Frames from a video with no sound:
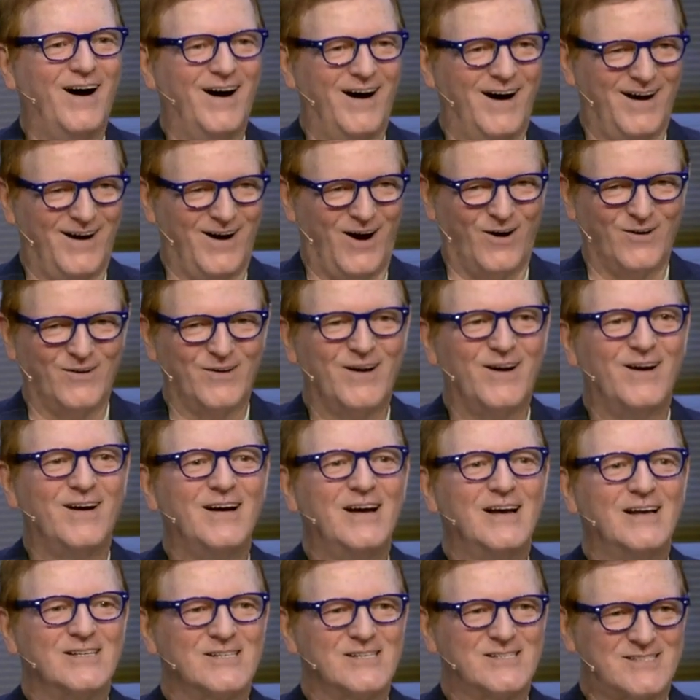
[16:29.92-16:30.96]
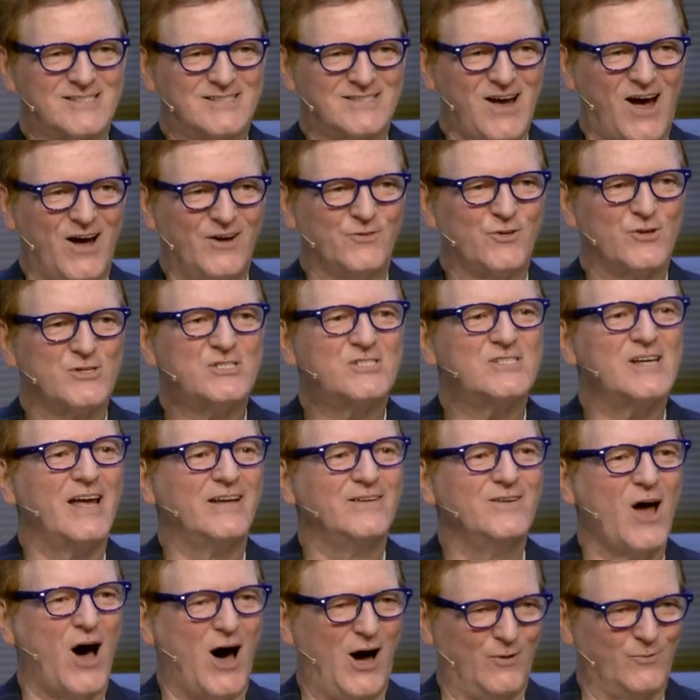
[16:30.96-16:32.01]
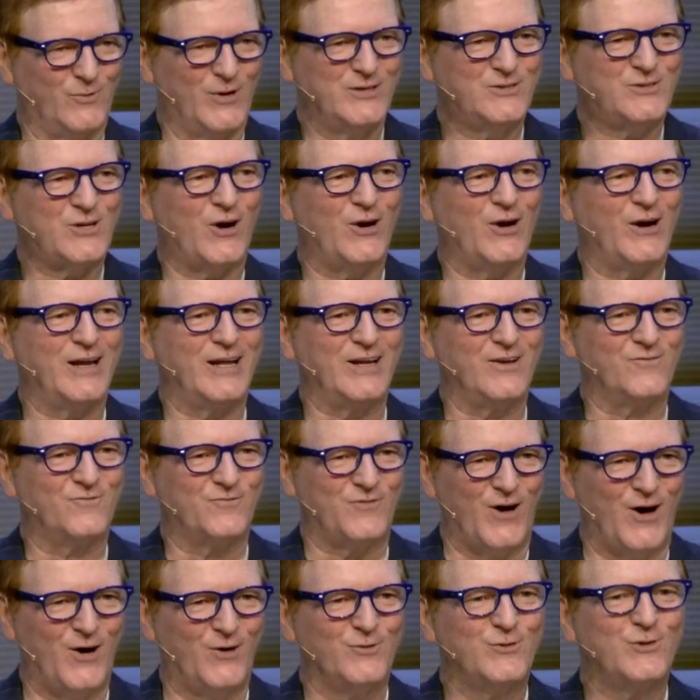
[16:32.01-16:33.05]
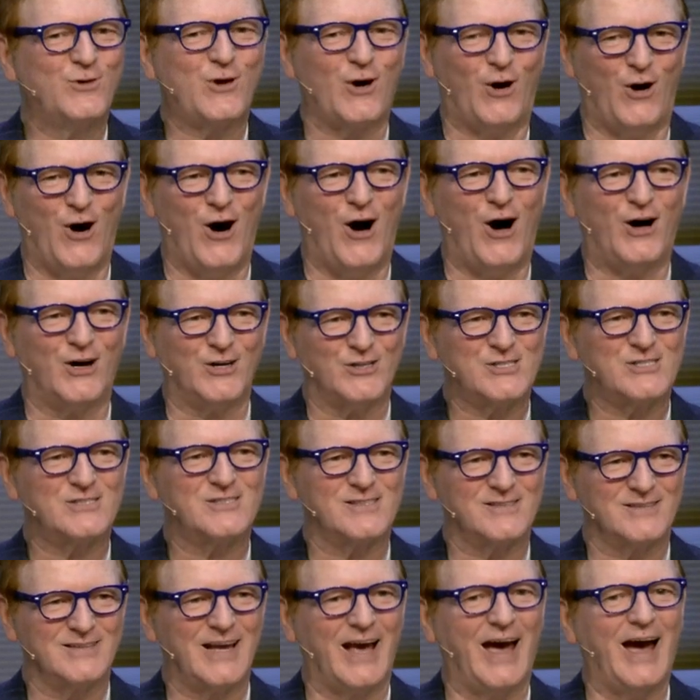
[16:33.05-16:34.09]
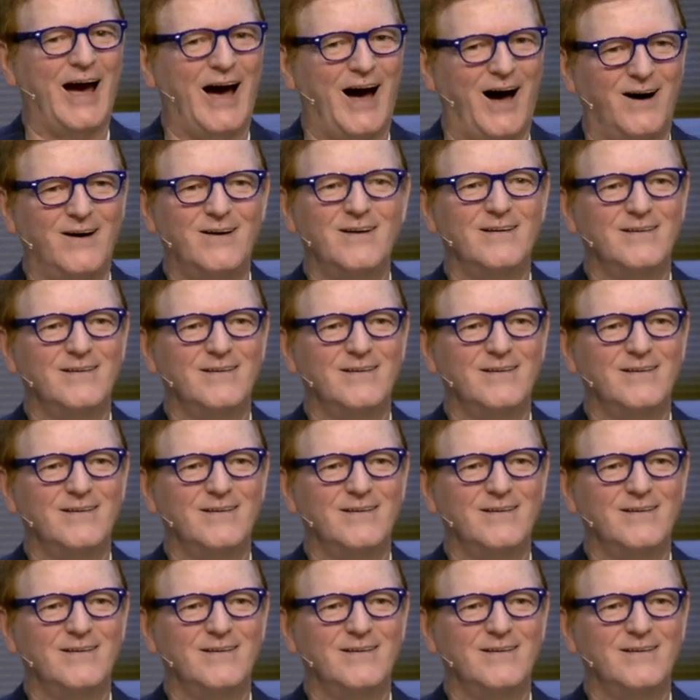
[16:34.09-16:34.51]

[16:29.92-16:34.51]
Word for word: Uh, Sandra said, not returning phone calls. Yeah.